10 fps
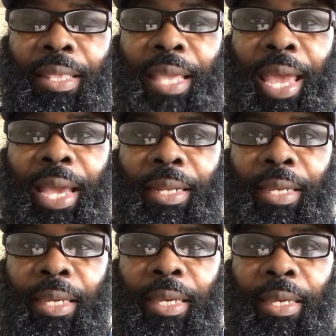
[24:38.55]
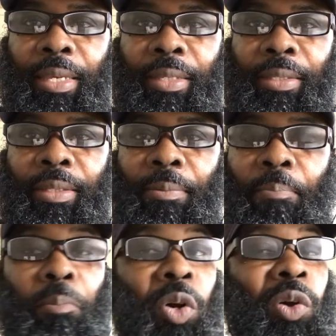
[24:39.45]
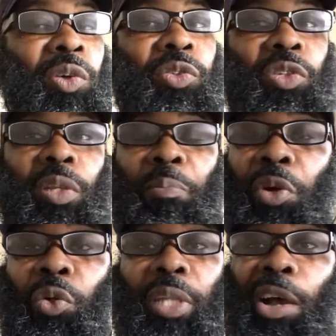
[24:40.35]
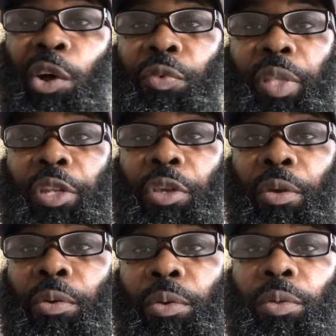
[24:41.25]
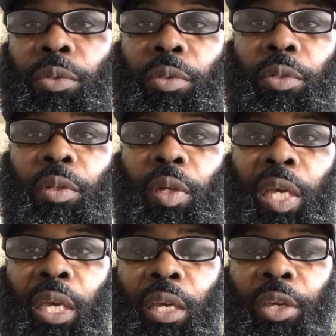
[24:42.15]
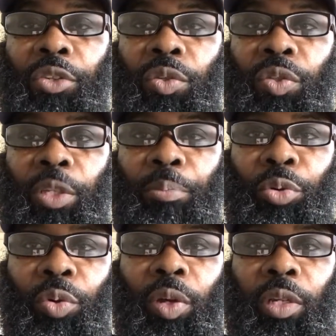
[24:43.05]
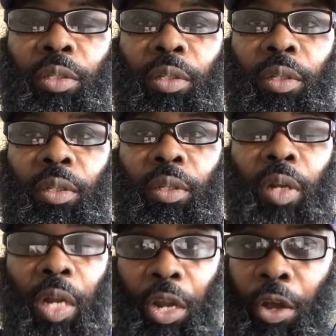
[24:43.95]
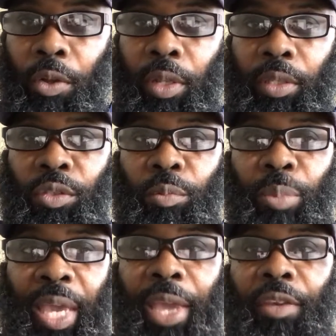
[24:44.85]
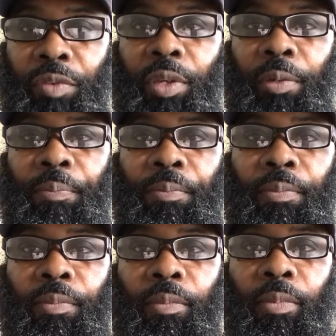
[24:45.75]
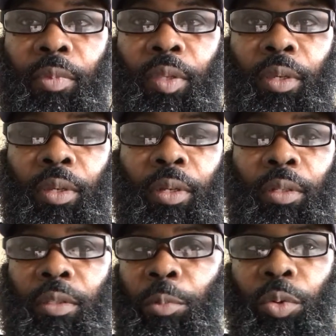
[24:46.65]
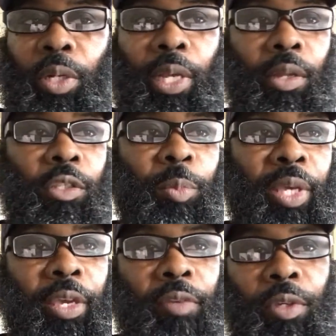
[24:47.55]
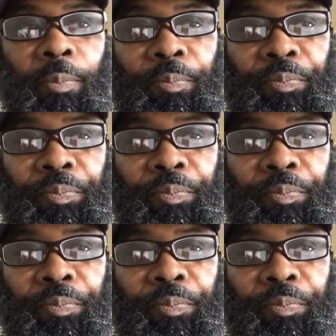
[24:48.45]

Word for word: that is most, most often used to support lawless behavior. To support lawless behavior.